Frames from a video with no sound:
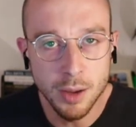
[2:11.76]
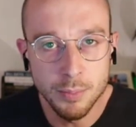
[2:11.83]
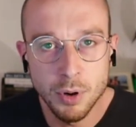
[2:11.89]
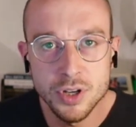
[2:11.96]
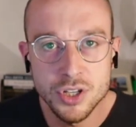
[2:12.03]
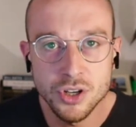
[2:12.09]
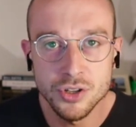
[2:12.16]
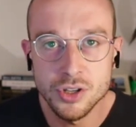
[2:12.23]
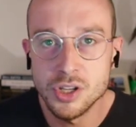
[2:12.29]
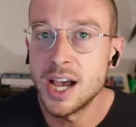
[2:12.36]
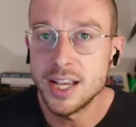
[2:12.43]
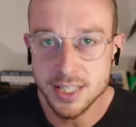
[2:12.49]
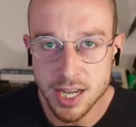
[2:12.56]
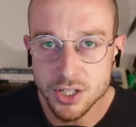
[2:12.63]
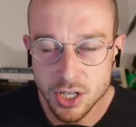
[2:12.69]
Boris Johnson
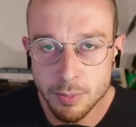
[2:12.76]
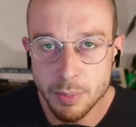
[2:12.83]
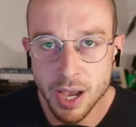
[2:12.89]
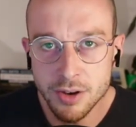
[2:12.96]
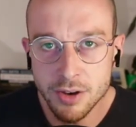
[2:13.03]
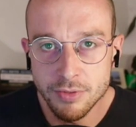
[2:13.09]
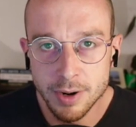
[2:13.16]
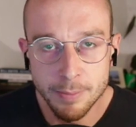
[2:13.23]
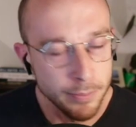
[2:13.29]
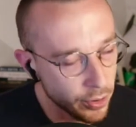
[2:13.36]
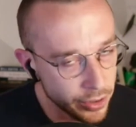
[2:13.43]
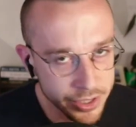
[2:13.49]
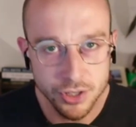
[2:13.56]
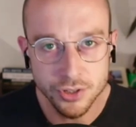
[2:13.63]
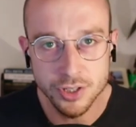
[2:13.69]
has actually paid for it.
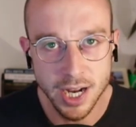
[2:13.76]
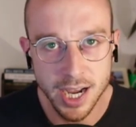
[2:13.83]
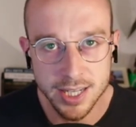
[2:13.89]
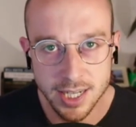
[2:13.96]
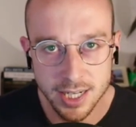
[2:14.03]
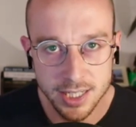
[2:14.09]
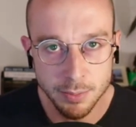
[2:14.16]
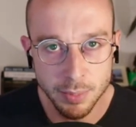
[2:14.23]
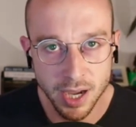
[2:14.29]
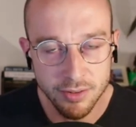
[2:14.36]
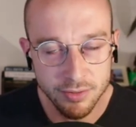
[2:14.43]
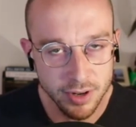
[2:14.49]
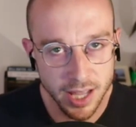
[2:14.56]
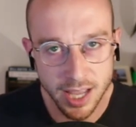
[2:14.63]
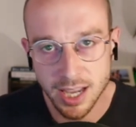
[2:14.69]
Boris Johnson has actually paid
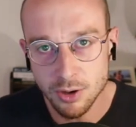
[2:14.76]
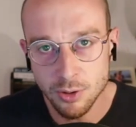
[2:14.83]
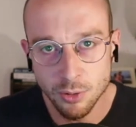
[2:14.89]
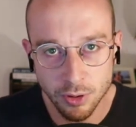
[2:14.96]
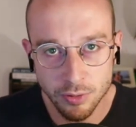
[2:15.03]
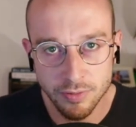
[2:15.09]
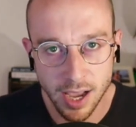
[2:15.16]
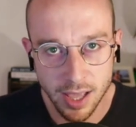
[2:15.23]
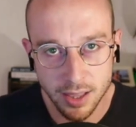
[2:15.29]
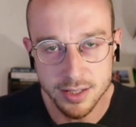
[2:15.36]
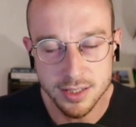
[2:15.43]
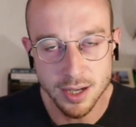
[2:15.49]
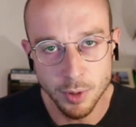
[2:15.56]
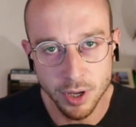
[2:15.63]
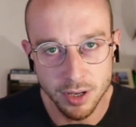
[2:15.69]
for it. They ignore the fact that
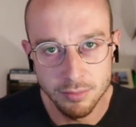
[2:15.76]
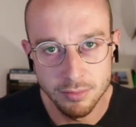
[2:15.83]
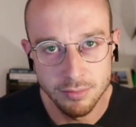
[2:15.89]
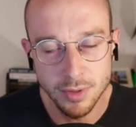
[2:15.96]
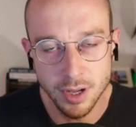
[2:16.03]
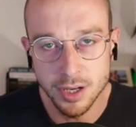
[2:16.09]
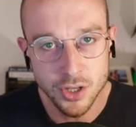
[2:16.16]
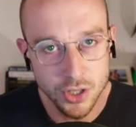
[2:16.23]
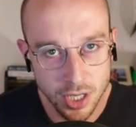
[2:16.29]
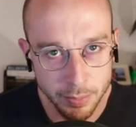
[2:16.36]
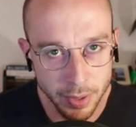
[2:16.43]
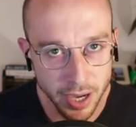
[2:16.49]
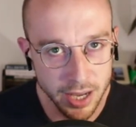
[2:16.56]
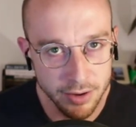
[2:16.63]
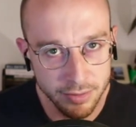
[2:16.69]
someone initially
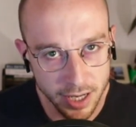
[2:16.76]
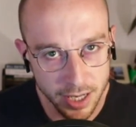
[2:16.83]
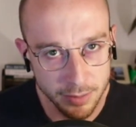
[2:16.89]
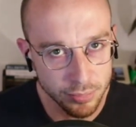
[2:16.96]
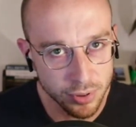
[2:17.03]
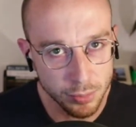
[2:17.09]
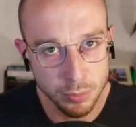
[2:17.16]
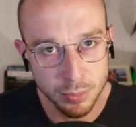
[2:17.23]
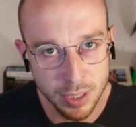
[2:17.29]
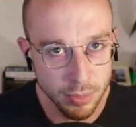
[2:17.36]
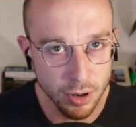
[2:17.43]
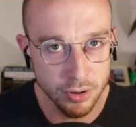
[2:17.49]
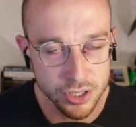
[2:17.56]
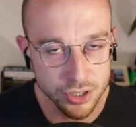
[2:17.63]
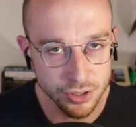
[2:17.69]
paid for it, and probably
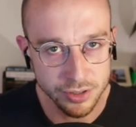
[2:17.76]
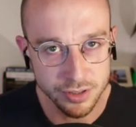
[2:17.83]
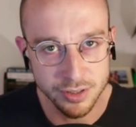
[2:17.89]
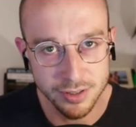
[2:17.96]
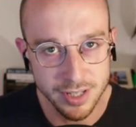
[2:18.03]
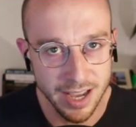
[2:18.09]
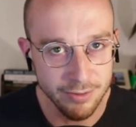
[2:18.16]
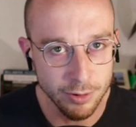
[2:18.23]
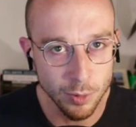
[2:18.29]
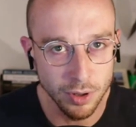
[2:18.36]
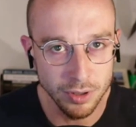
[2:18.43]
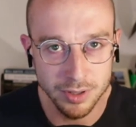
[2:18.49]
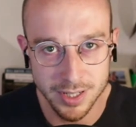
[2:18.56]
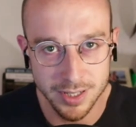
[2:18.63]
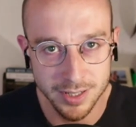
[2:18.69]
Boris Johnson never
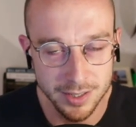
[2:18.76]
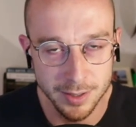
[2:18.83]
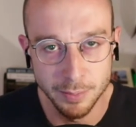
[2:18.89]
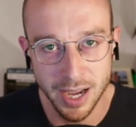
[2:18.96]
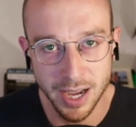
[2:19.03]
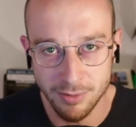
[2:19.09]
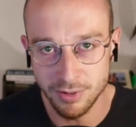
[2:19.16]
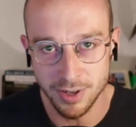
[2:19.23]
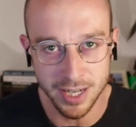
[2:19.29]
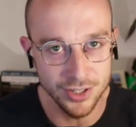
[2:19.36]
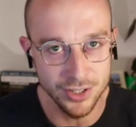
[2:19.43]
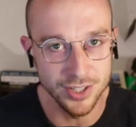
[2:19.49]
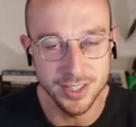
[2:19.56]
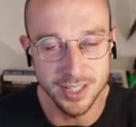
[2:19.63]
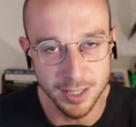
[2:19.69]
wanted to pay for it. He
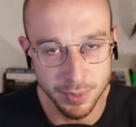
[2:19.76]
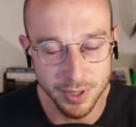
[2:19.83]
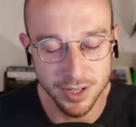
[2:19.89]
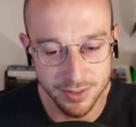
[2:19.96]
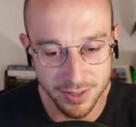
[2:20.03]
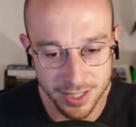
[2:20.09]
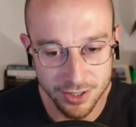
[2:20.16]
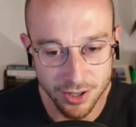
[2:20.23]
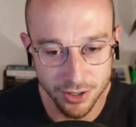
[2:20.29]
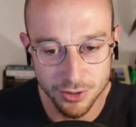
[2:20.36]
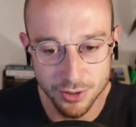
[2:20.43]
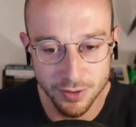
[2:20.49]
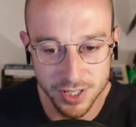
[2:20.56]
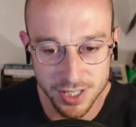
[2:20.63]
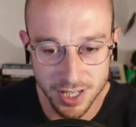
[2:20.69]
just did because of this
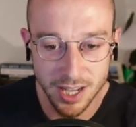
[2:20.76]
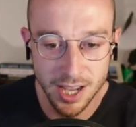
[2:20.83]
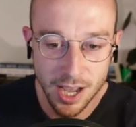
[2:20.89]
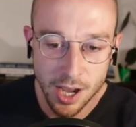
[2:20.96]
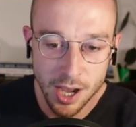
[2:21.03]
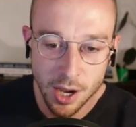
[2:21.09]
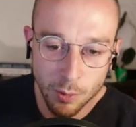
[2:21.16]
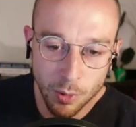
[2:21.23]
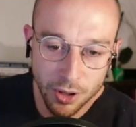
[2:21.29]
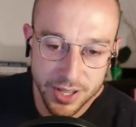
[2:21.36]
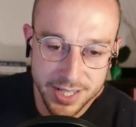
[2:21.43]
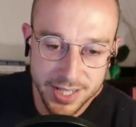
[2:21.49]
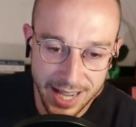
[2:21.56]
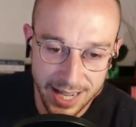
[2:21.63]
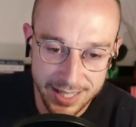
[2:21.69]
controversy. What
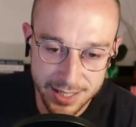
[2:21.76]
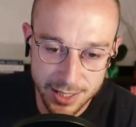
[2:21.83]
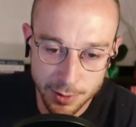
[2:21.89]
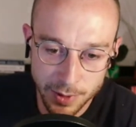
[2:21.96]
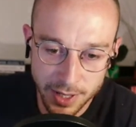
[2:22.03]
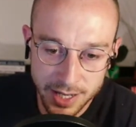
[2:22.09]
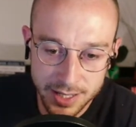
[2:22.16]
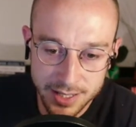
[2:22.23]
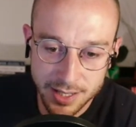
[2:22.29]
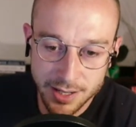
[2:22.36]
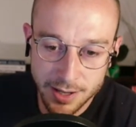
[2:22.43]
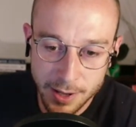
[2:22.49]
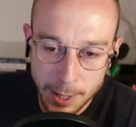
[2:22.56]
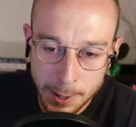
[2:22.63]
this adds to it is that